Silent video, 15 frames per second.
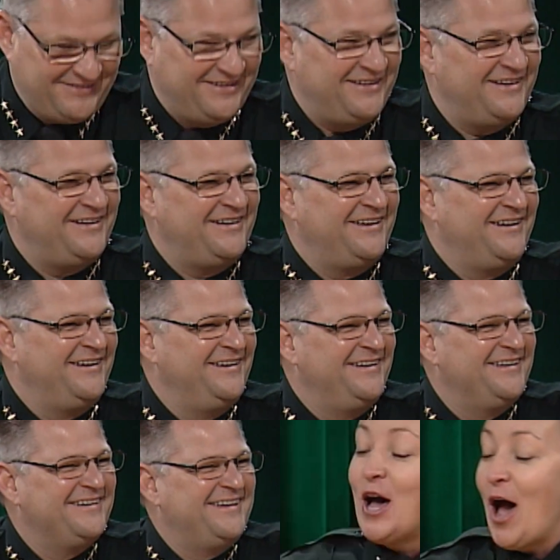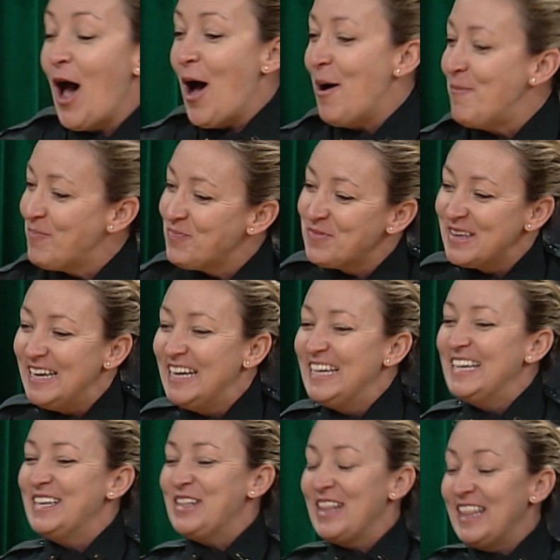Go Gators.
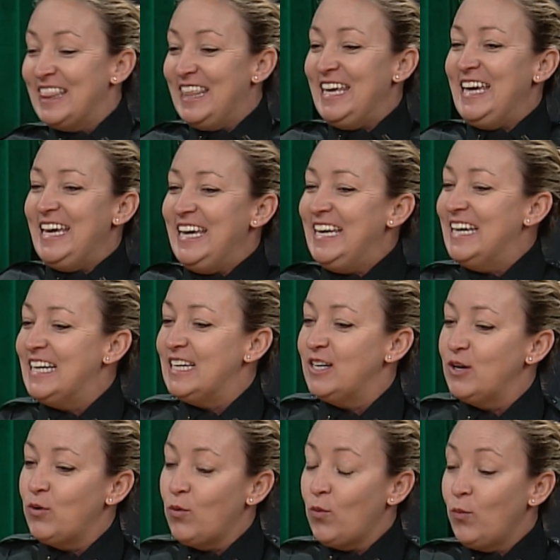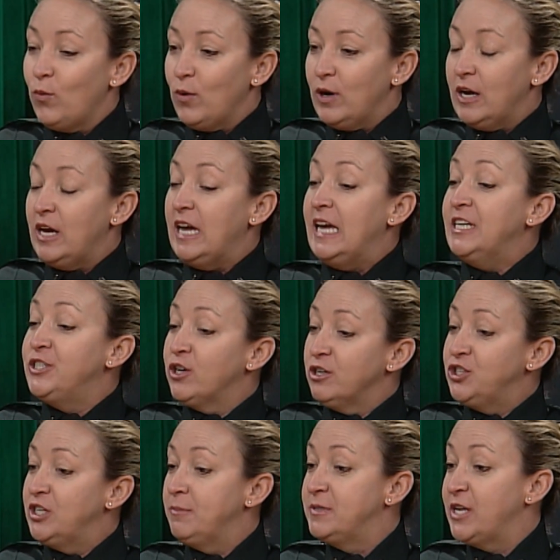The
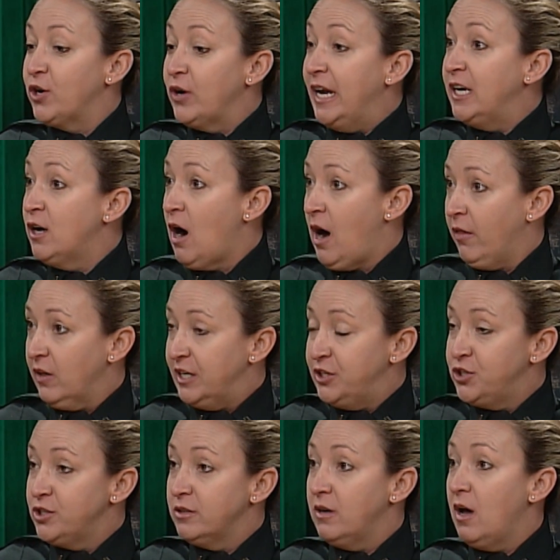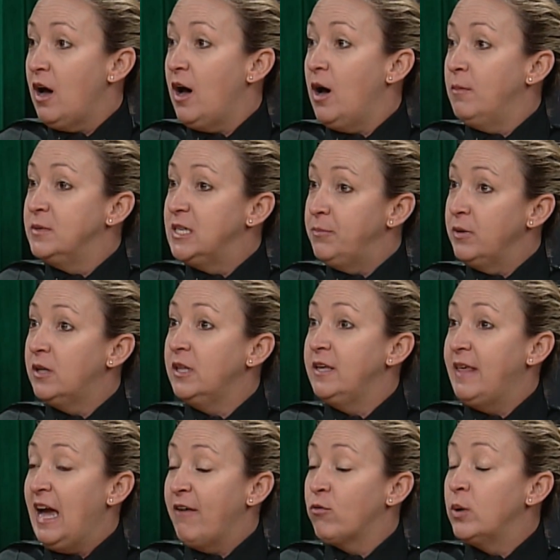internships that are in college, typically
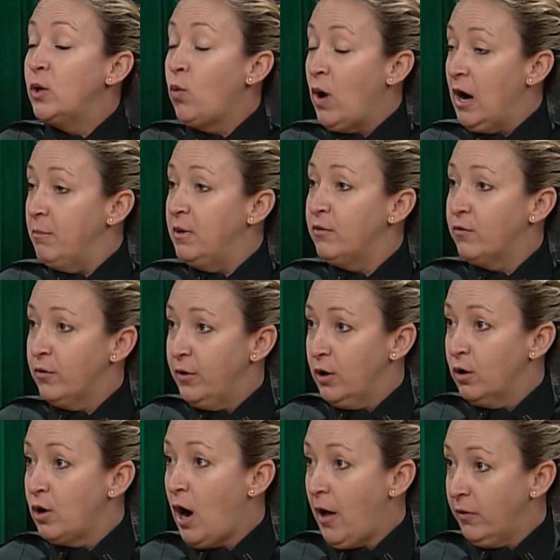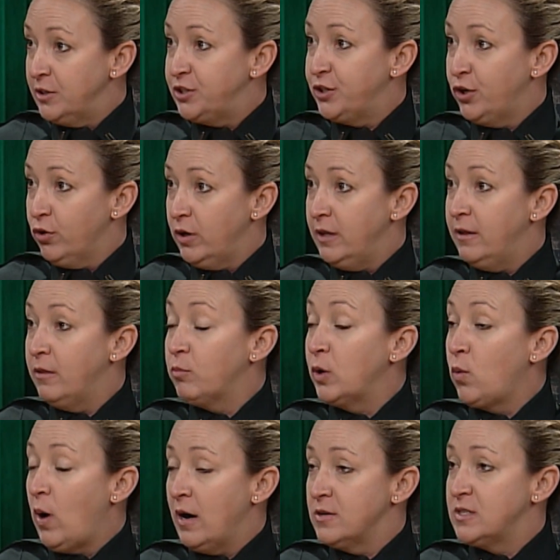they have a requirement for their college degree that
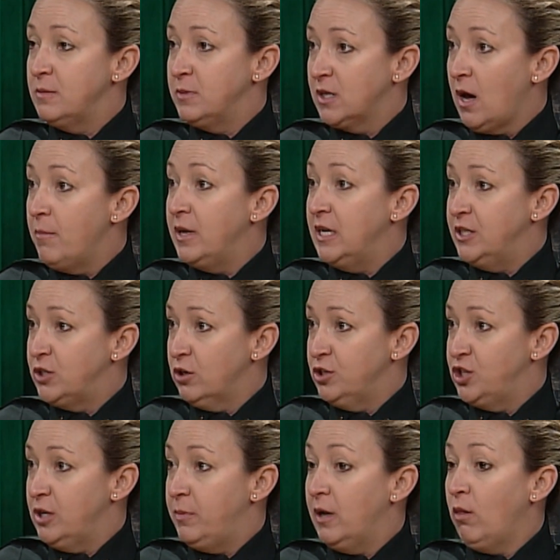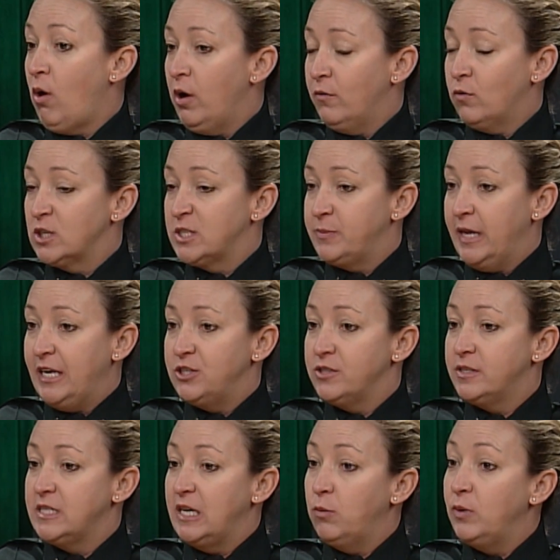requires them to come an internship at a law enforcement
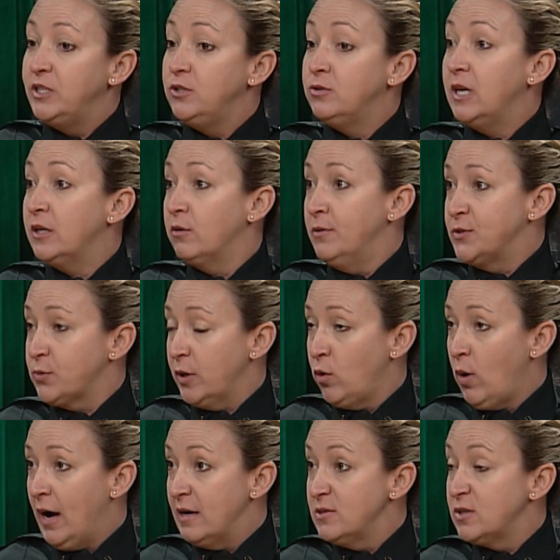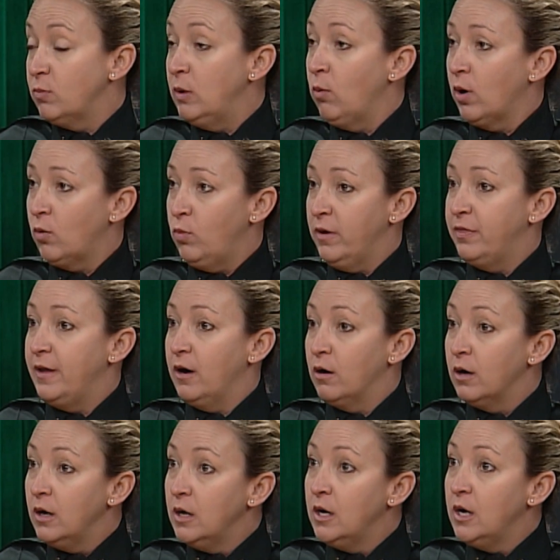agency, and we do take those requests. We work with their
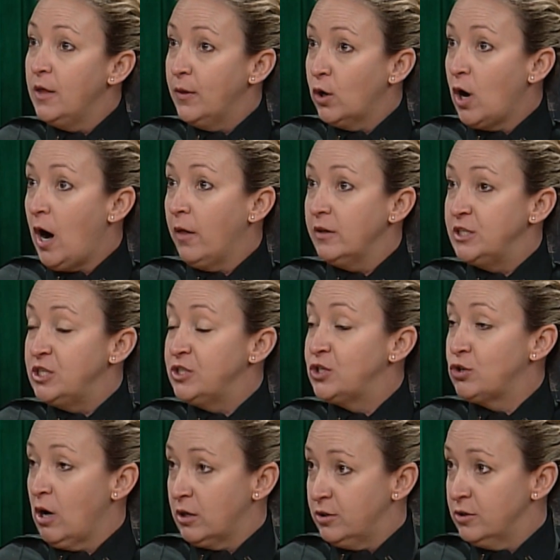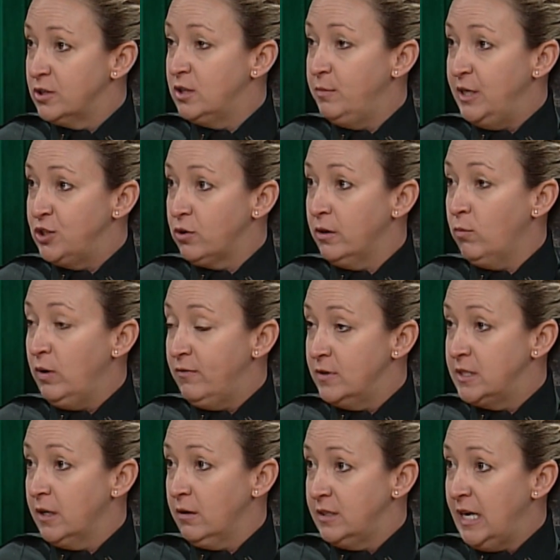college instructors to be sure that we
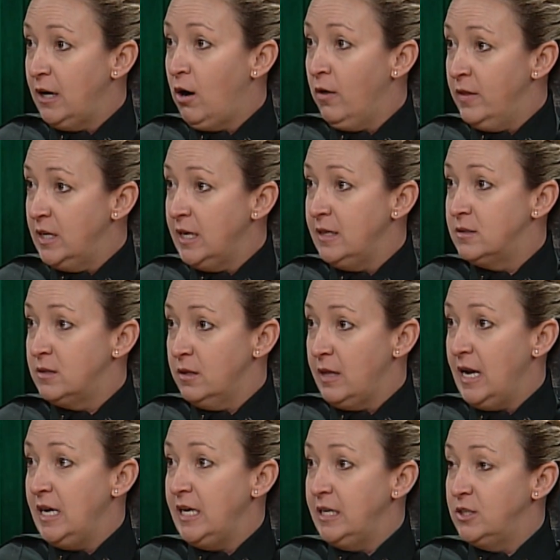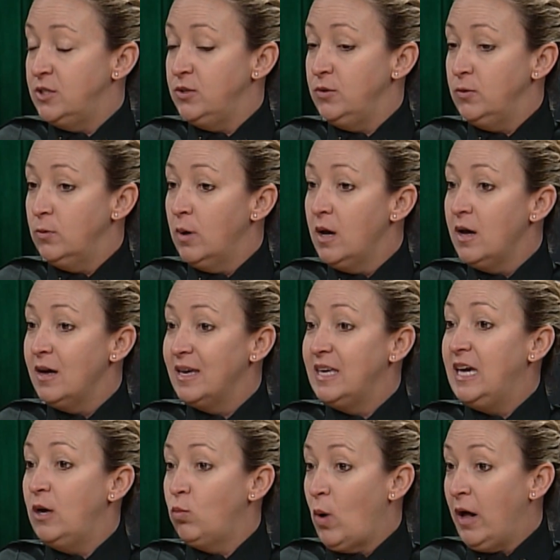facilitate all the needs that they need to
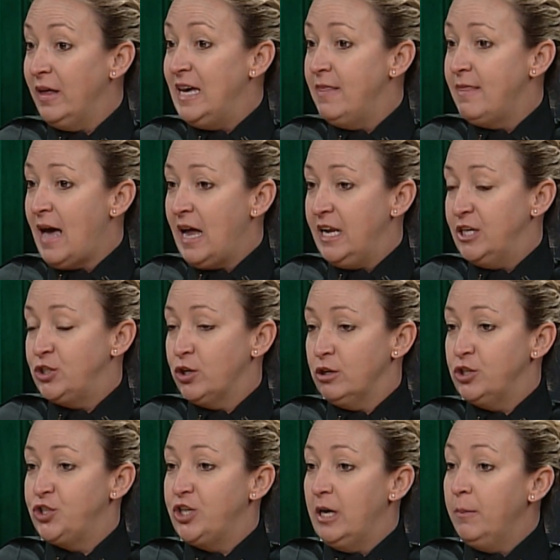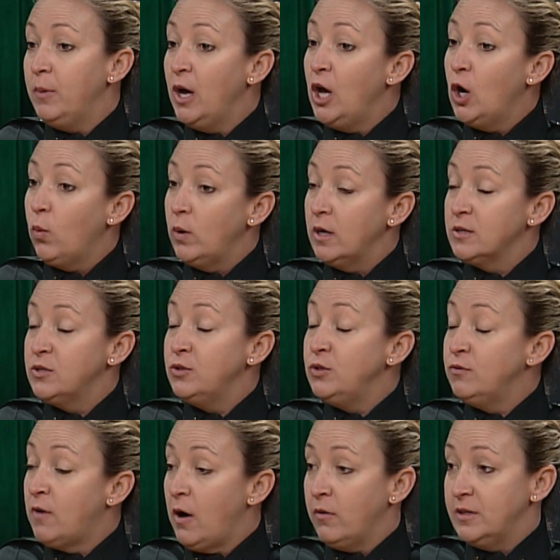get while in that internship. We also do
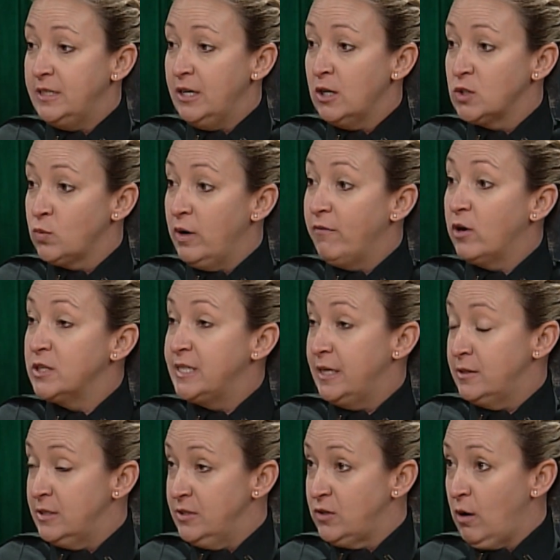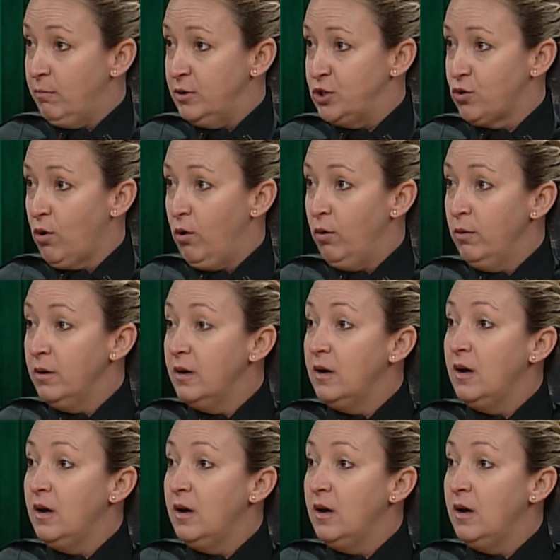volunteers. We have our citizens on patrol.